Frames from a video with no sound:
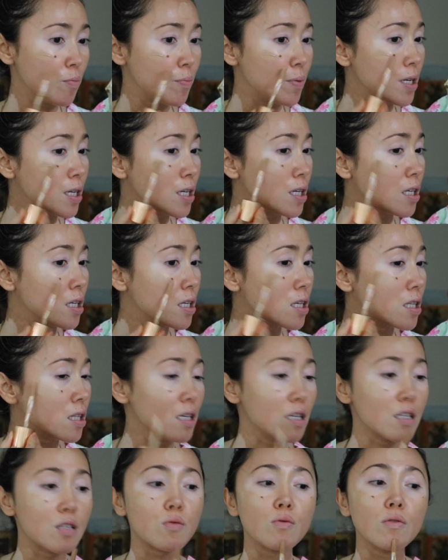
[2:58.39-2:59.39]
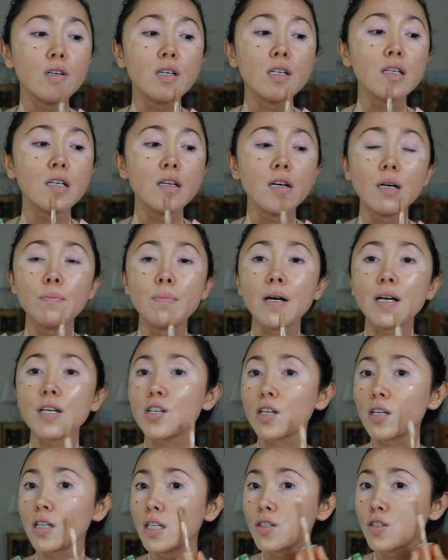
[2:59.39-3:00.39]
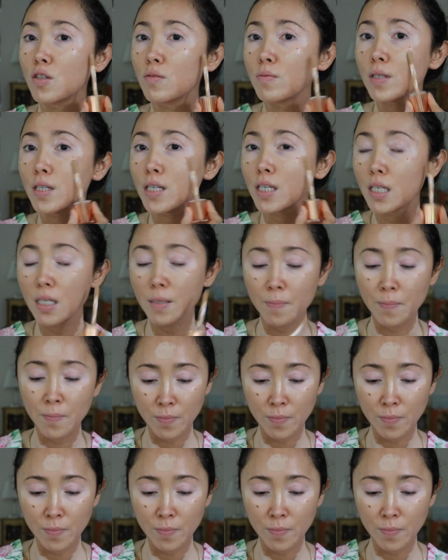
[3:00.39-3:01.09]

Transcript: be this one by Charlotte Tilbury,